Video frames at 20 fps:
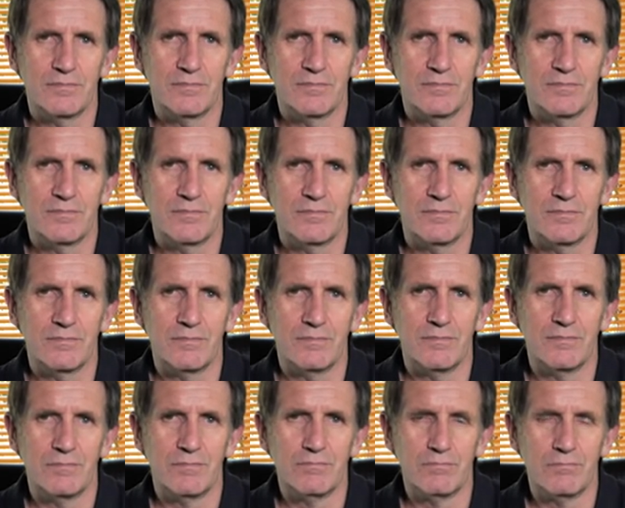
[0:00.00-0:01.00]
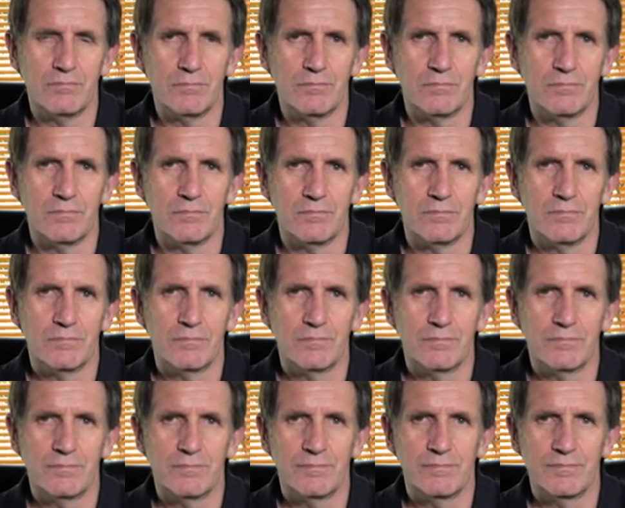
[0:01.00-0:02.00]

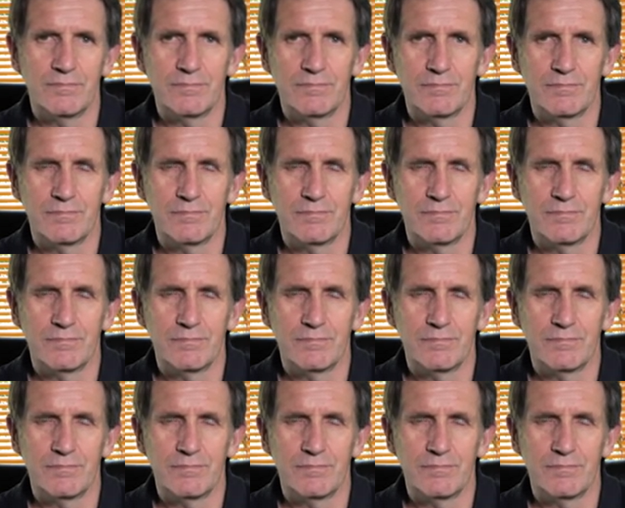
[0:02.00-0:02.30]
(not speaking)